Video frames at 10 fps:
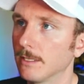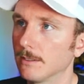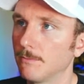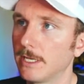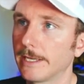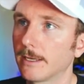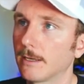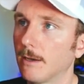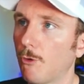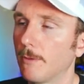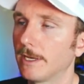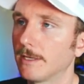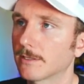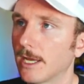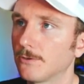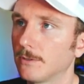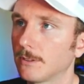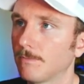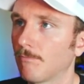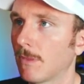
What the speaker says: when the meeting appointment is scheduled.